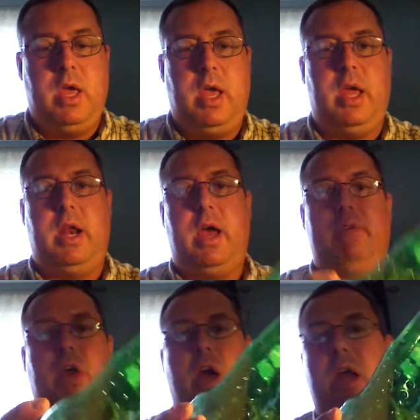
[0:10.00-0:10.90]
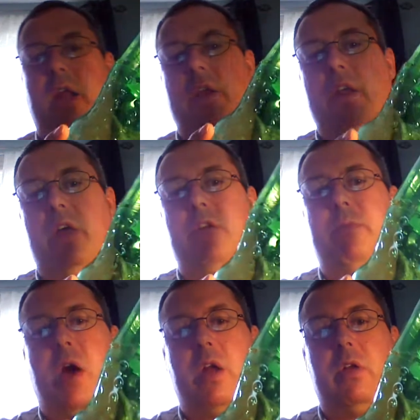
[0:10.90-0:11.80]
And I've got another
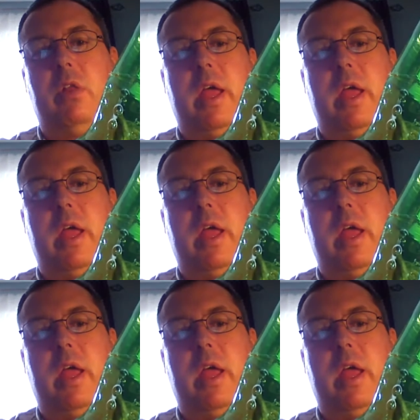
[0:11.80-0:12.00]
bottle,